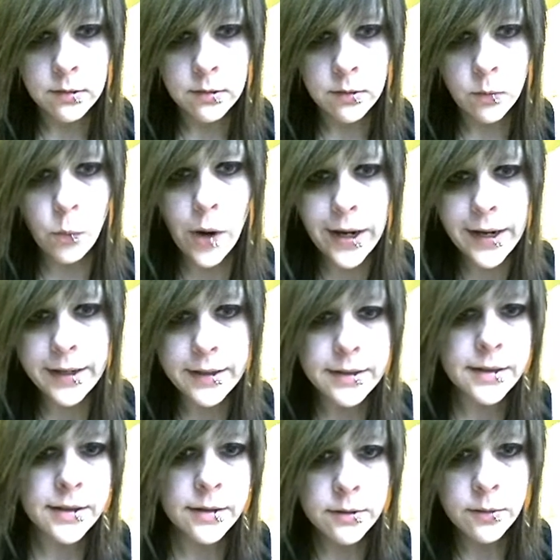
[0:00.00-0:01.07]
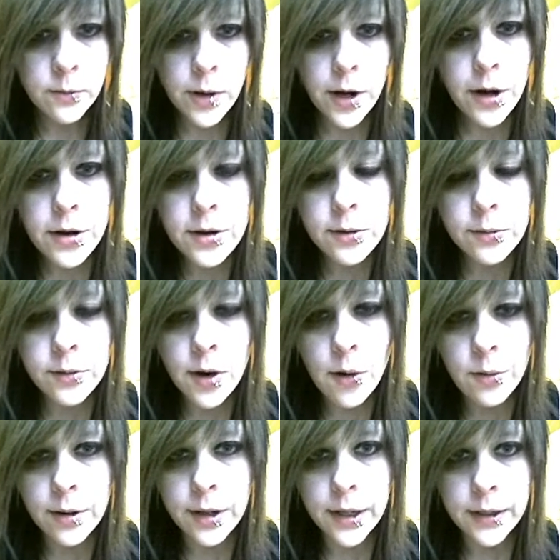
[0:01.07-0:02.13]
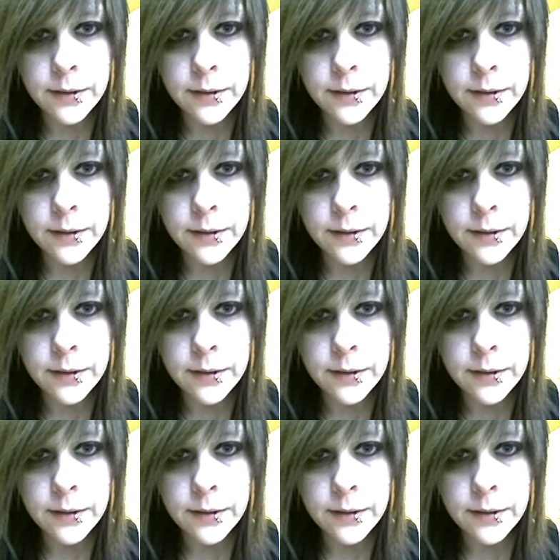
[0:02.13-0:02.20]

Wait, where are you going?